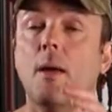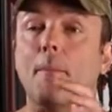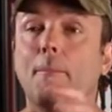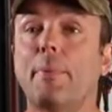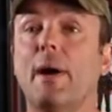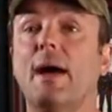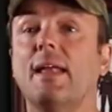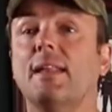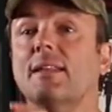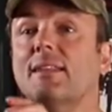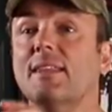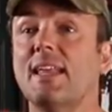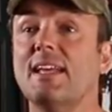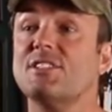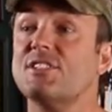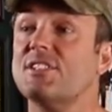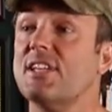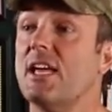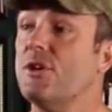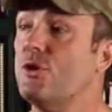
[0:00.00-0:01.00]
But let's
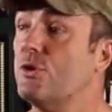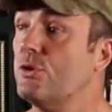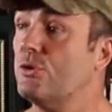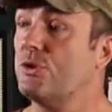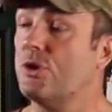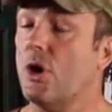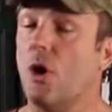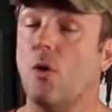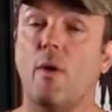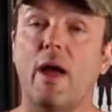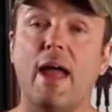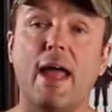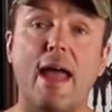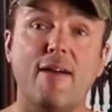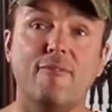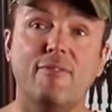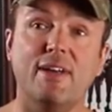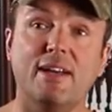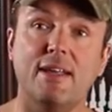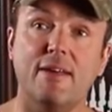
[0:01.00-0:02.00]
say you don't
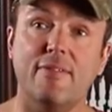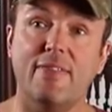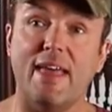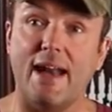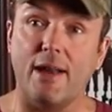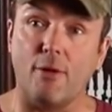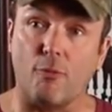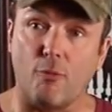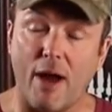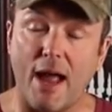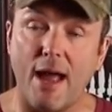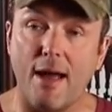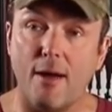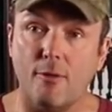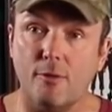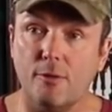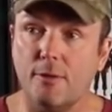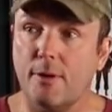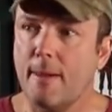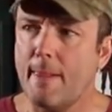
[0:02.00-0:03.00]
have any of that
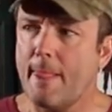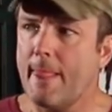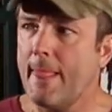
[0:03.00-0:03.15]
around.